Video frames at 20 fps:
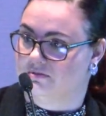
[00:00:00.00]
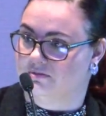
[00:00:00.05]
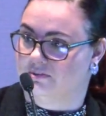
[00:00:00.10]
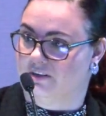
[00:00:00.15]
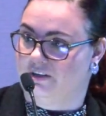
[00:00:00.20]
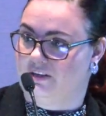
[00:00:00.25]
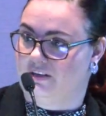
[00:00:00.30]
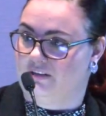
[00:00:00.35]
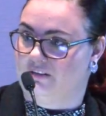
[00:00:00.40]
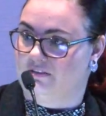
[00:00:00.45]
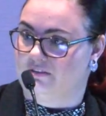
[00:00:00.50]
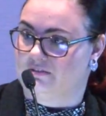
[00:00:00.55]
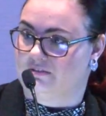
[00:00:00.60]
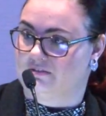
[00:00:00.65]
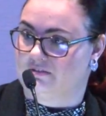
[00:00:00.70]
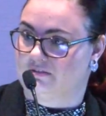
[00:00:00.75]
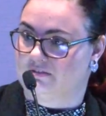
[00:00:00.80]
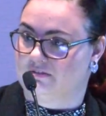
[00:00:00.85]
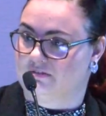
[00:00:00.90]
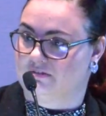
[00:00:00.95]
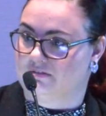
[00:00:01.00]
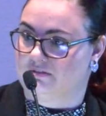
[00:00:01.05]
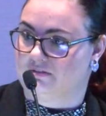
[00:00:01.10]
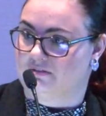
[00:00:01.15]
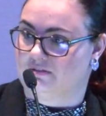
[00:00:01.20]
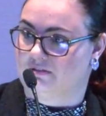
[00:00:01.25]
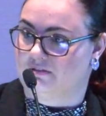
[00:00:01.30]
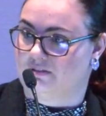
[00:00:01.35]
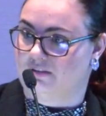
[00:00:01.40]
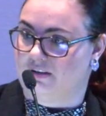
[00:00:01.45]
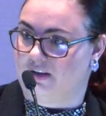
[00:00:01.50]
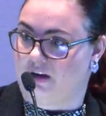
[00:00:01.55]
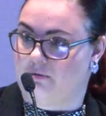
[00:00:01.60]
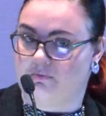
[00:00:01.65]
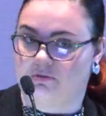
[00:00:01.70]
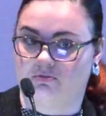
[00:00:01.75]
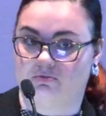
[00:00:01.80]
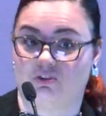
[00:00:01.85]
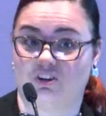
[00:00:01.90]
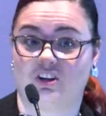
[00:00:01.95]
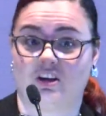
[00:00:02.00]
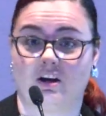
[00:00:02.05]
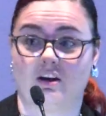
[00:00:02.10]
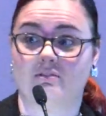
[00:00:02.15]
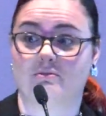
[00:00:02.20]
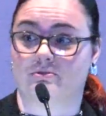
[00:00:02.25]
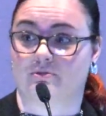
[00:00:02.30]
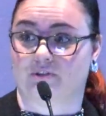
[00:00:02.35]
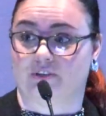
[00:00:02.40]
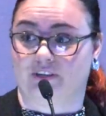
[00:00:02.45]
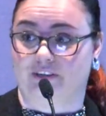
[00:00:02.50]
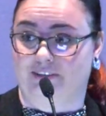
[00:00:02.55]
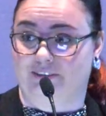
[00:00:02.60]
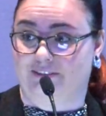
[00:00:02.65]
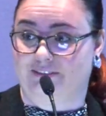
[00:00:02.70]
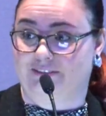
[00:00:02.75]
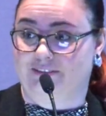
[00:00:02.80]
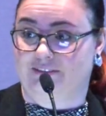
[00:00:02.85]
right? I'm in recovery.